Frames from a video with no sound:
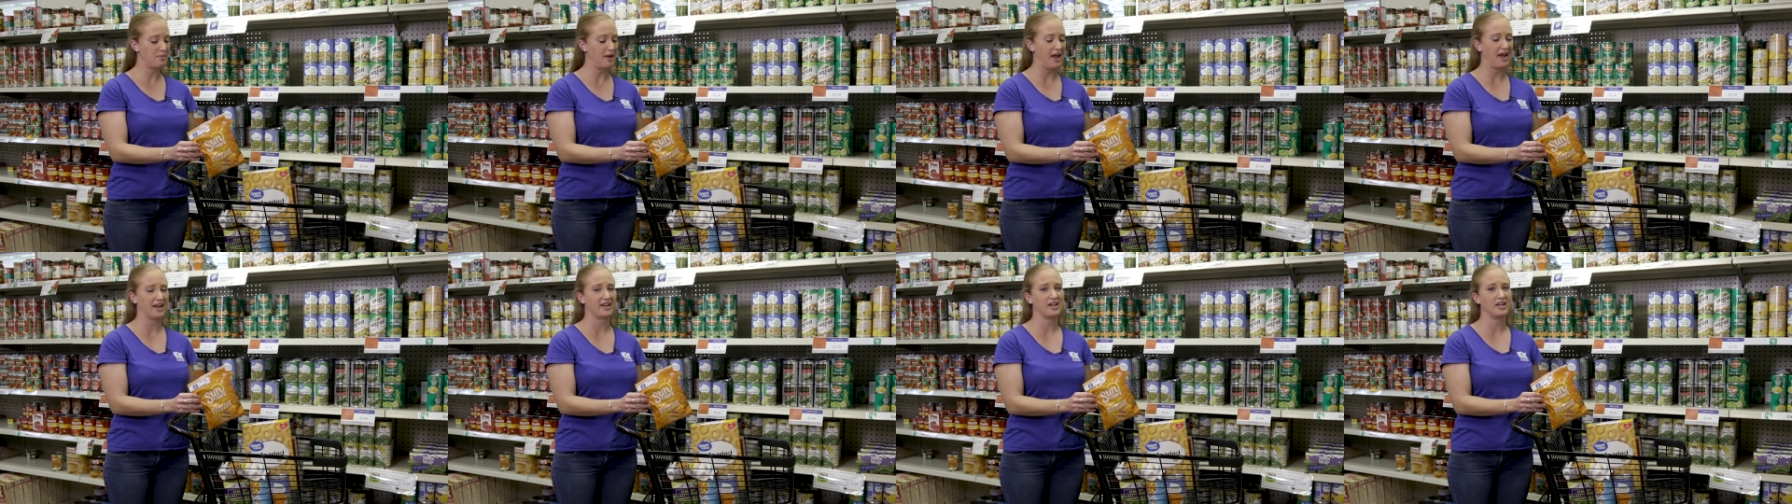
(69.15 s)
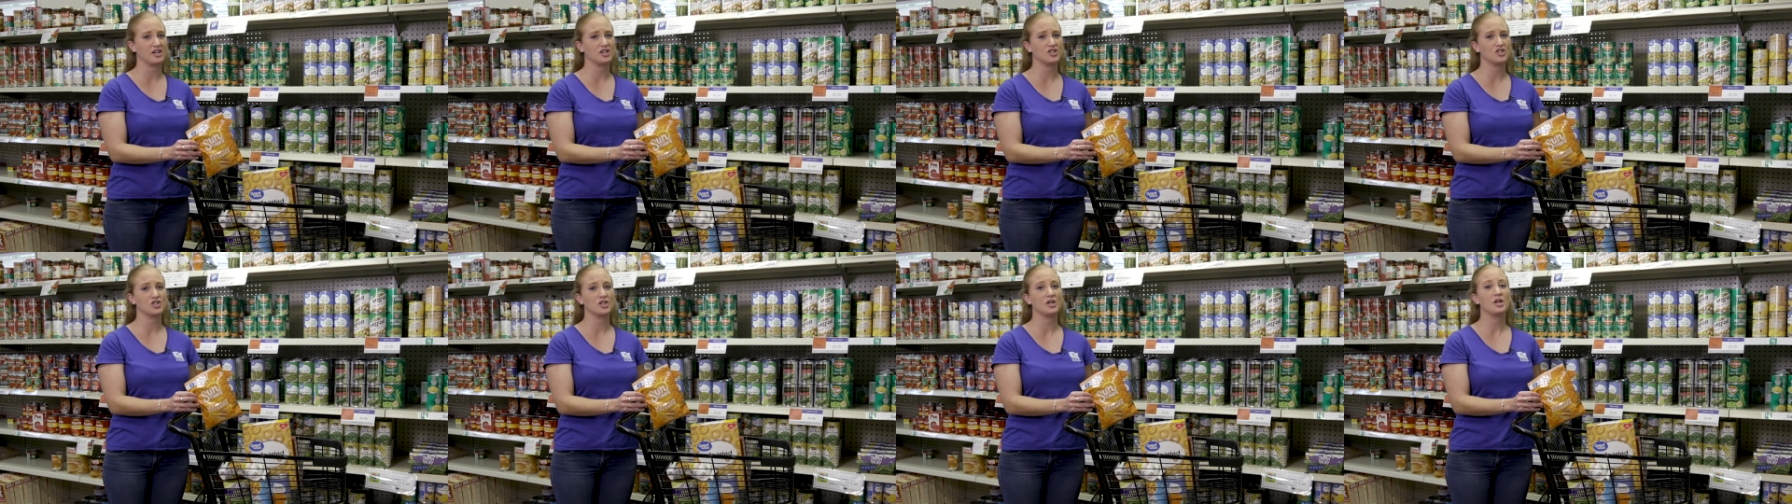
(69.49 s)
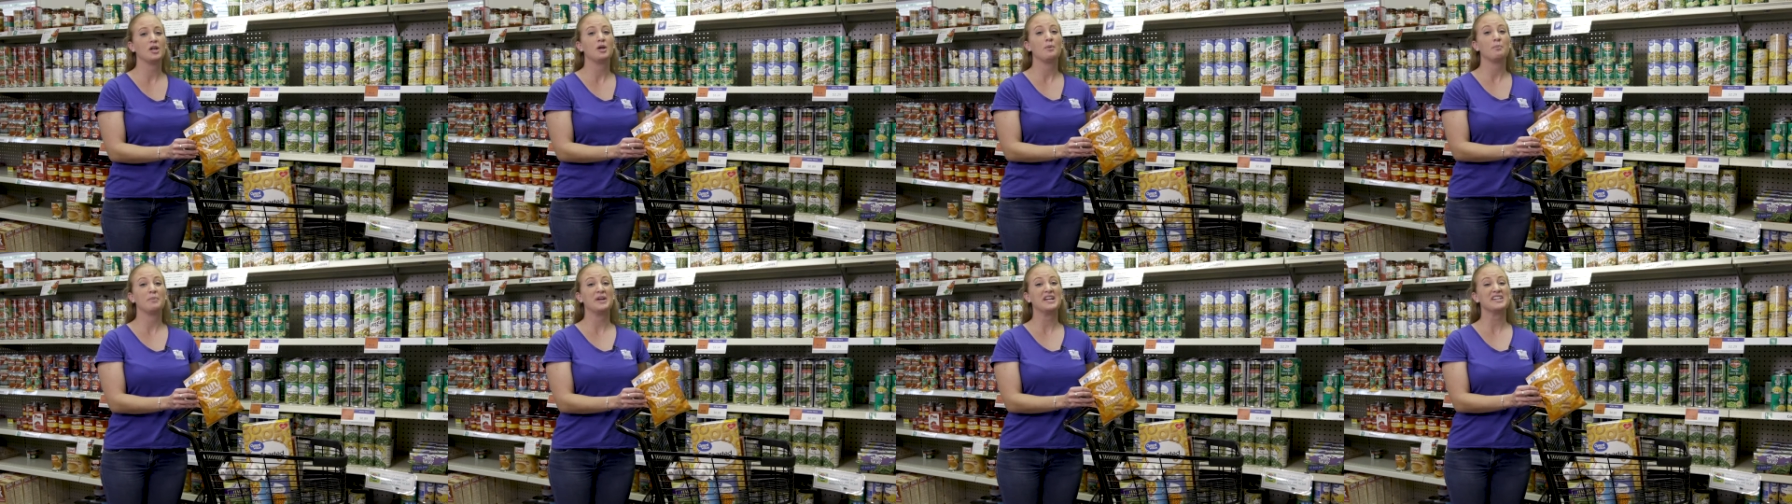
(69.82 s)
package
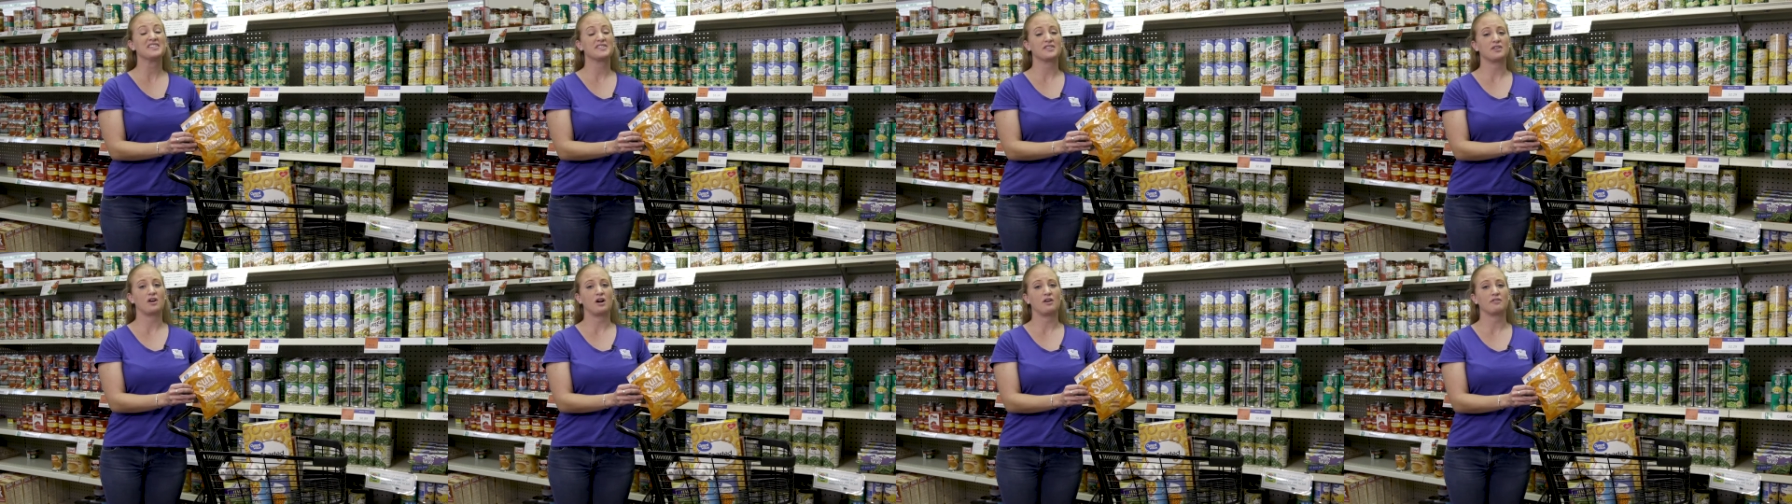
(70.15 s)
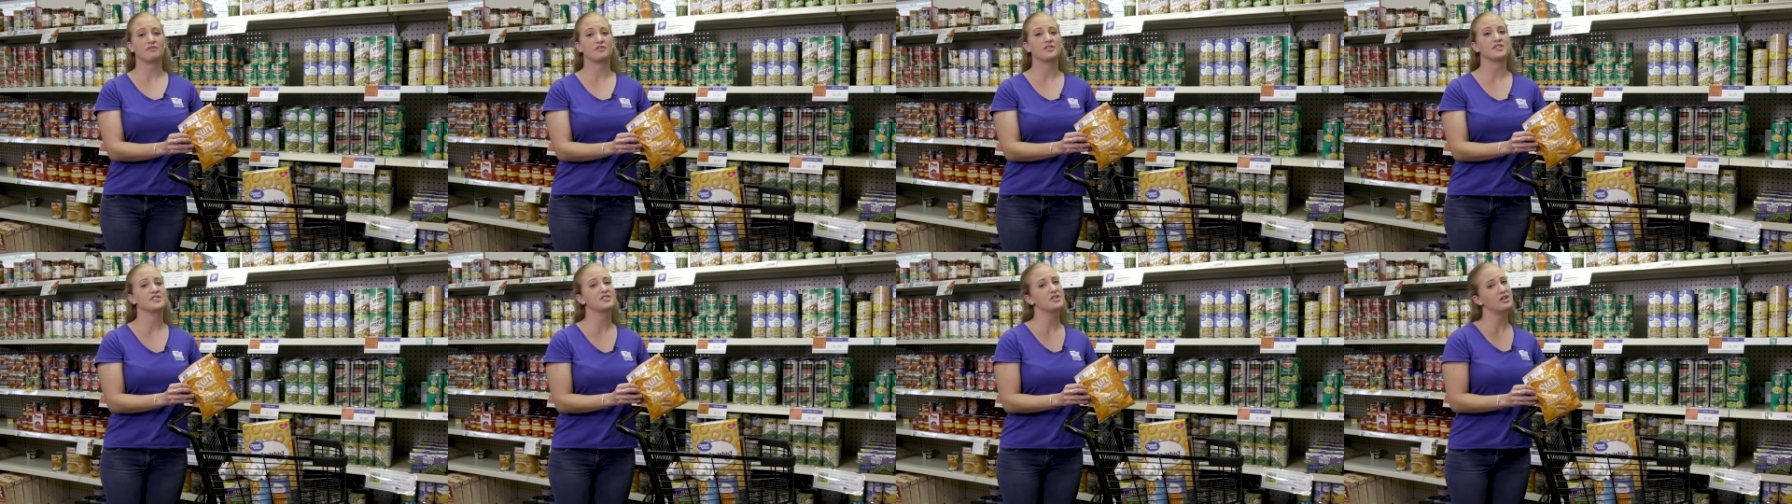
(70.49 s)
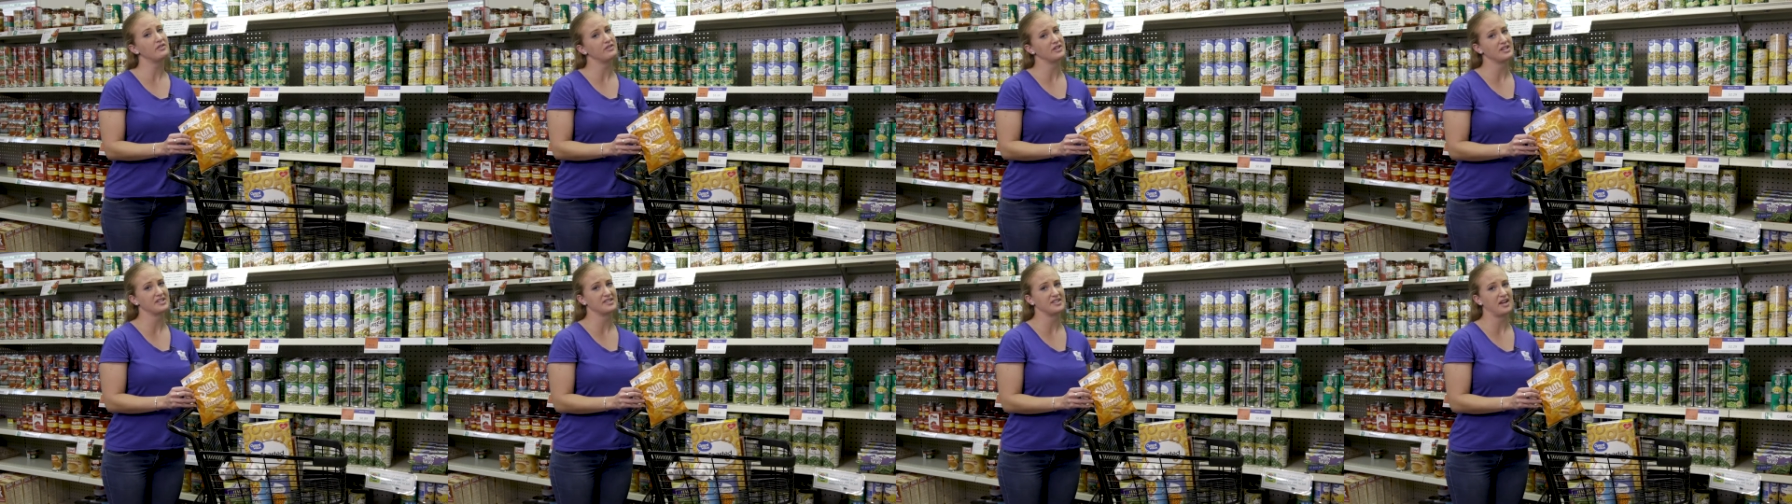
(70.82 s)
based off the
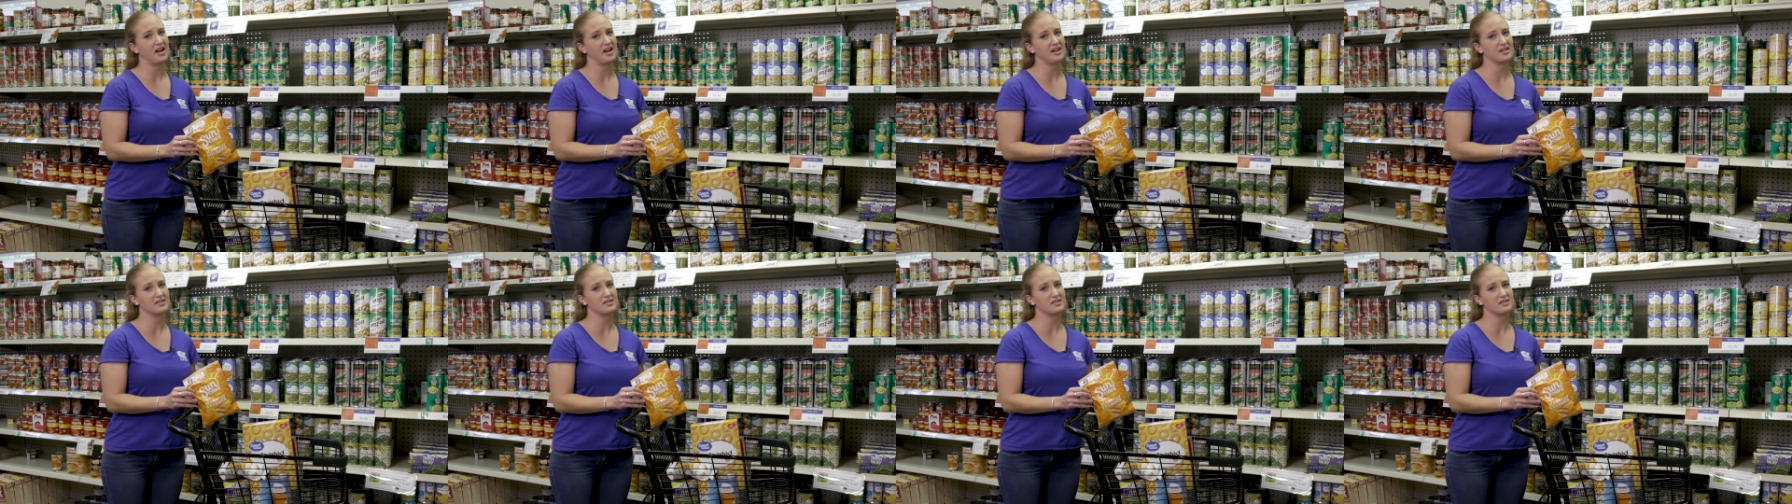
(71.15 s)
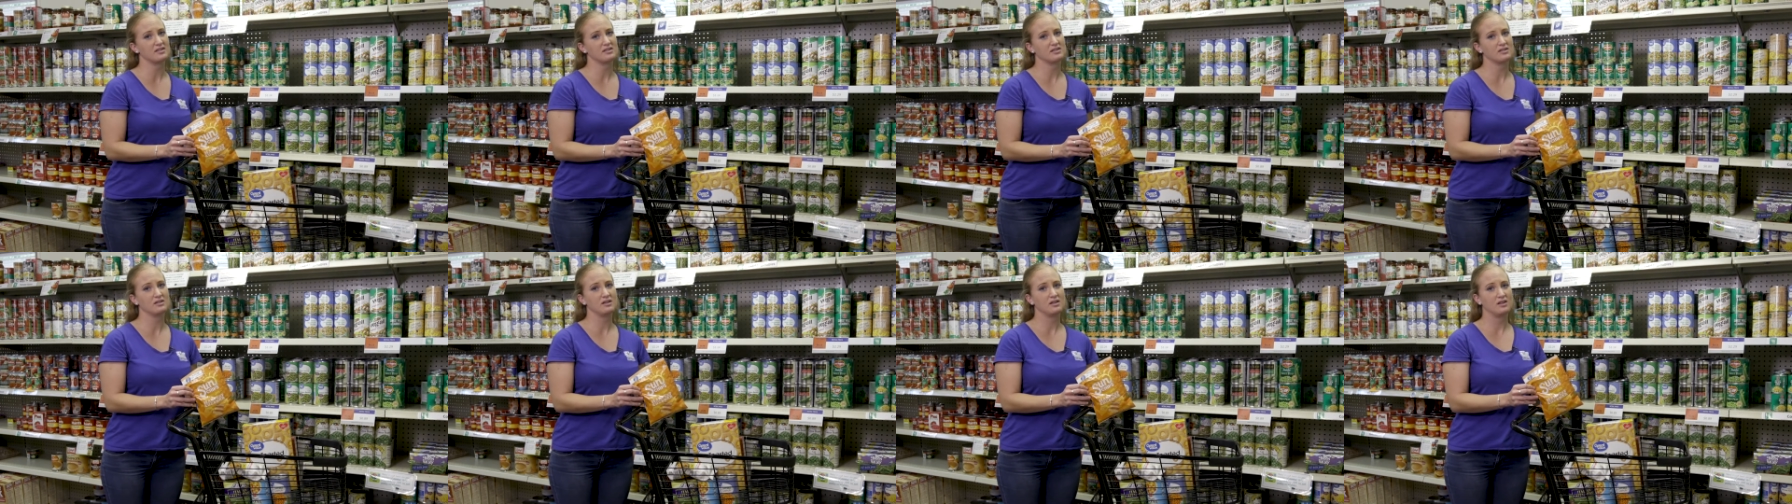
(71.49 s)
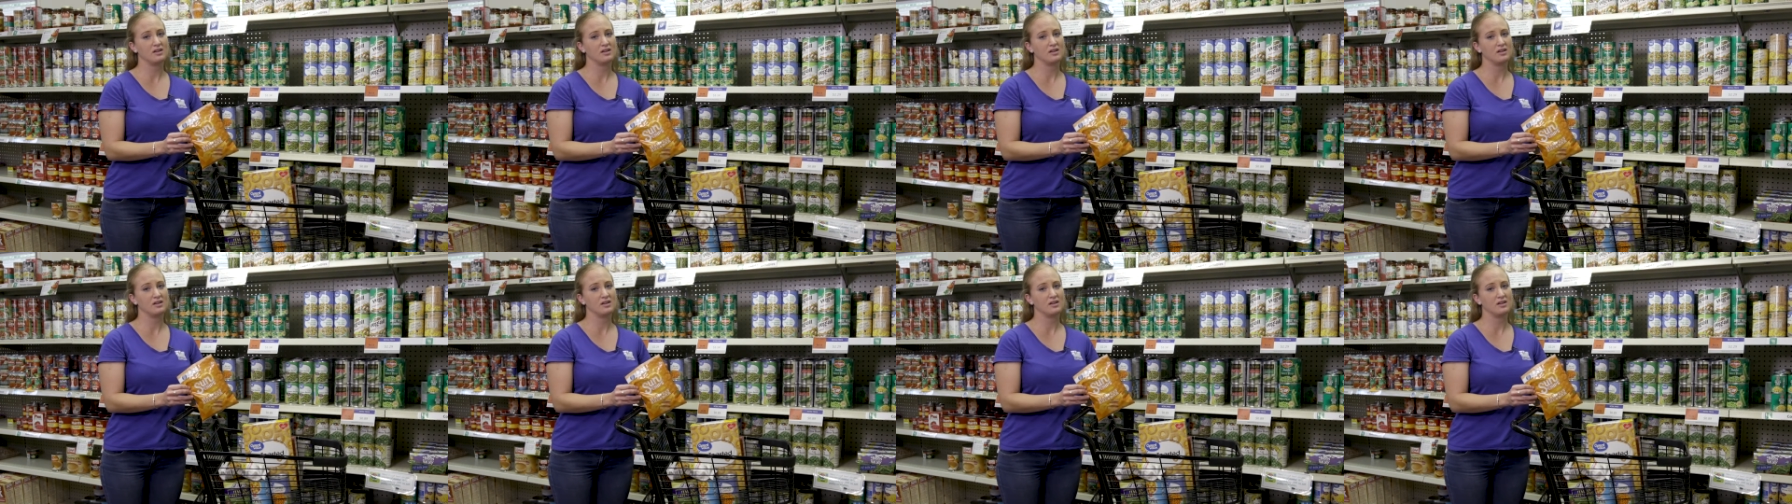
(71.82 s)
serving size.